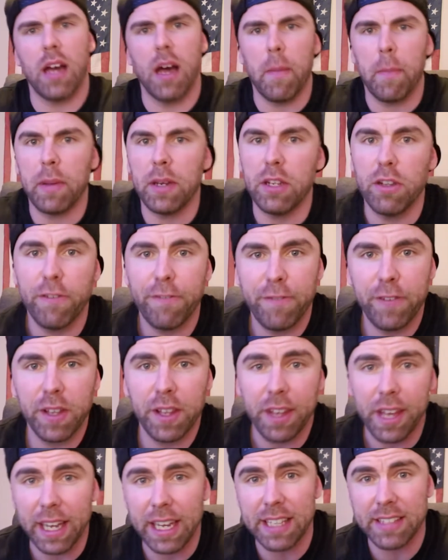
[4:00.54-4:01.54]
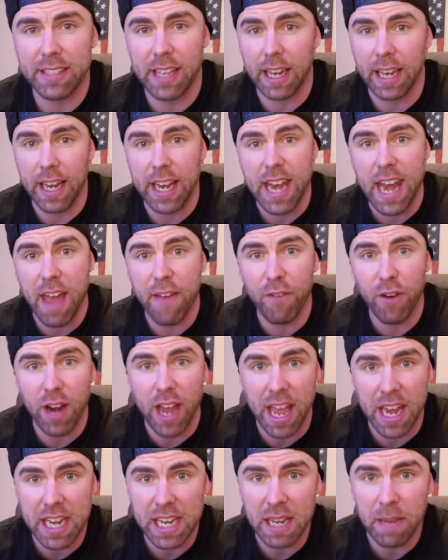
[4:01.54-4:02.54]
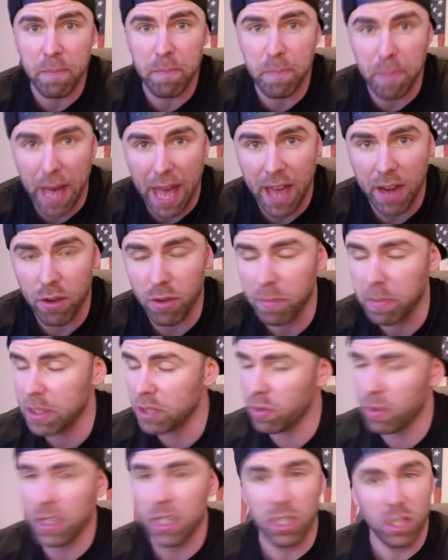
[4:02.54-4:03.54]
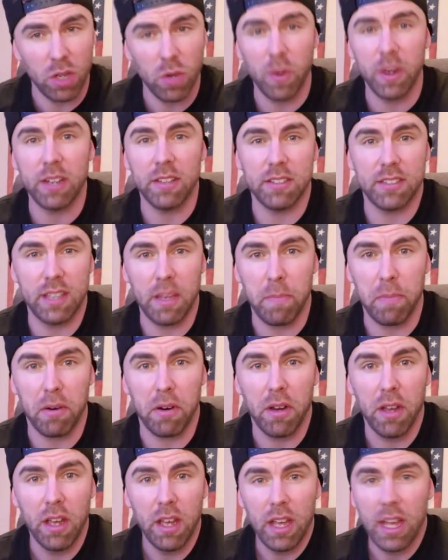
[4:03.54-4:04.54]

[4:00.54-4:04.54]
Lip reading: up, and you feel like it's like a never-ending battle between you and a zipper.